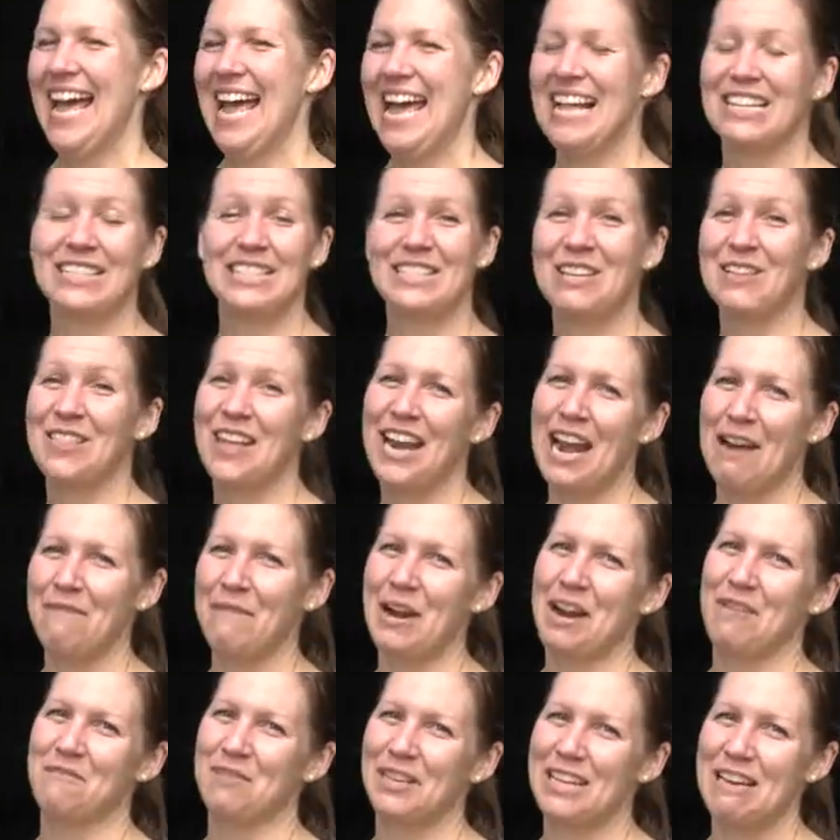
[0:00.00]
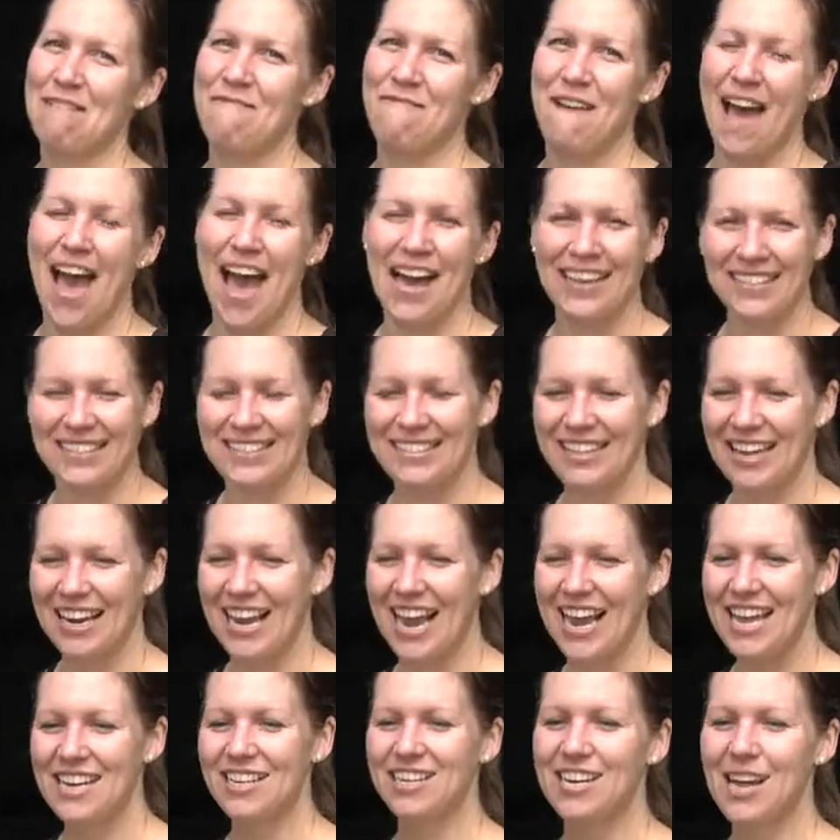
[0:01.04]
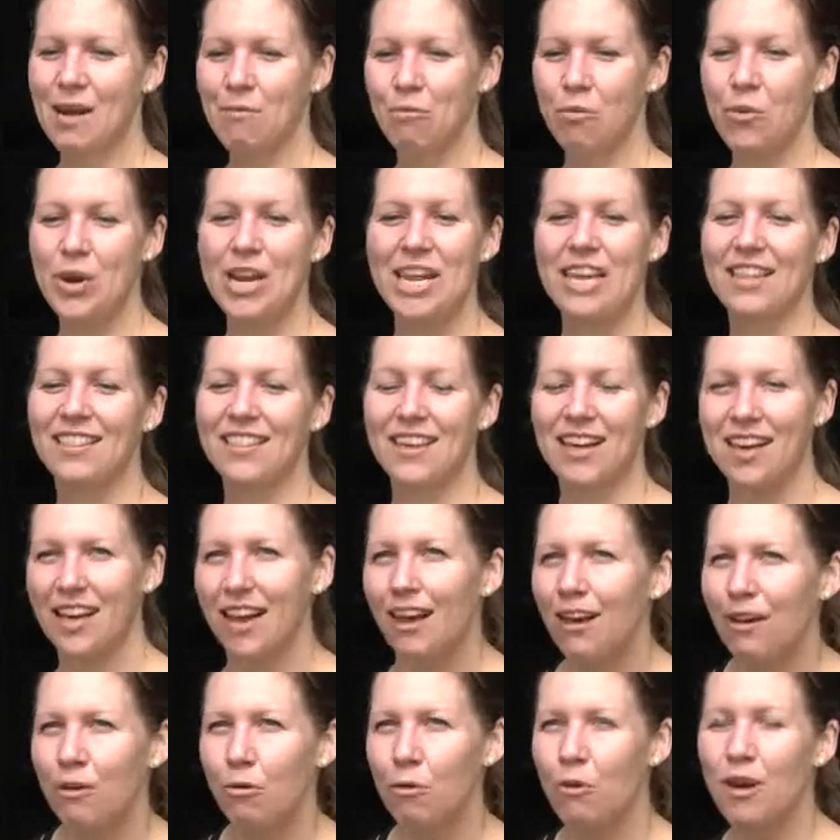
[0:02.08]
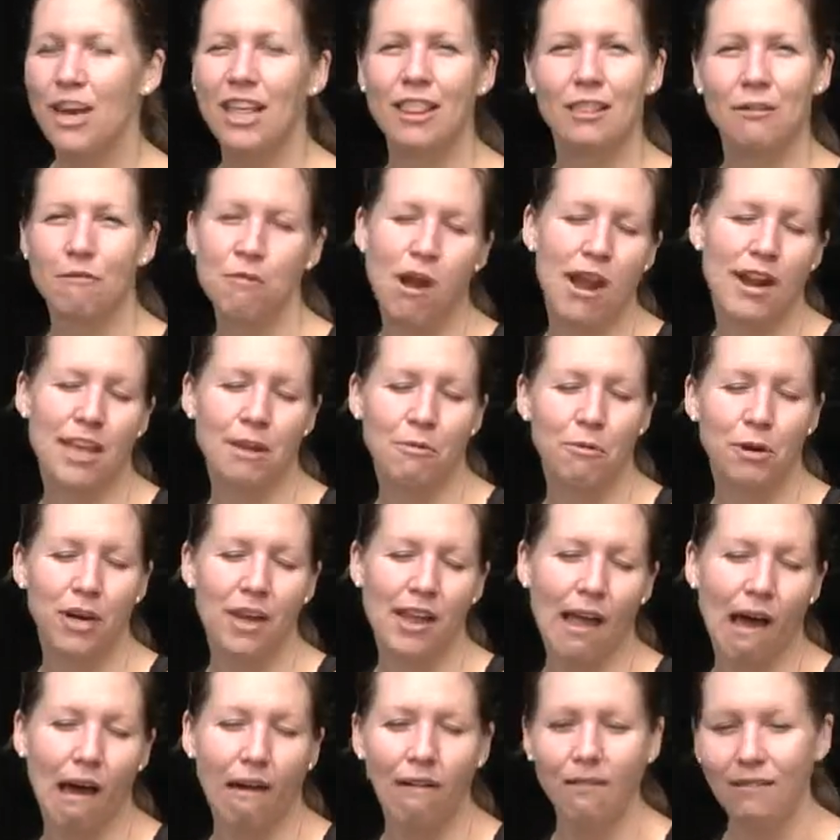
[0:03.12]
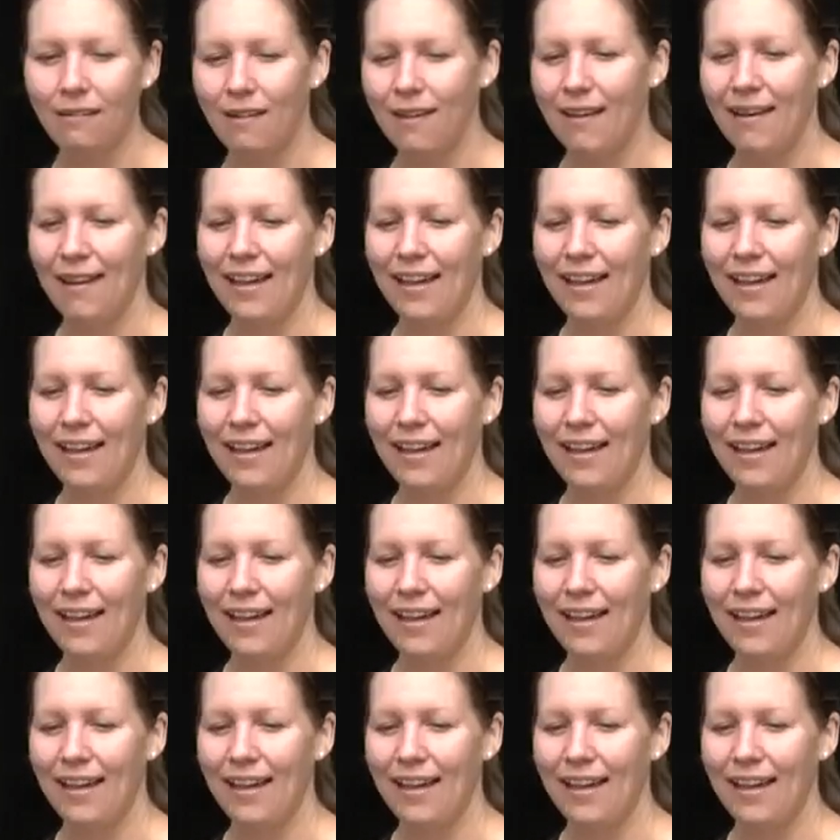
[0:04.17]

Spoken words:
And so then I ran really fast, and I ended up winning the running workout.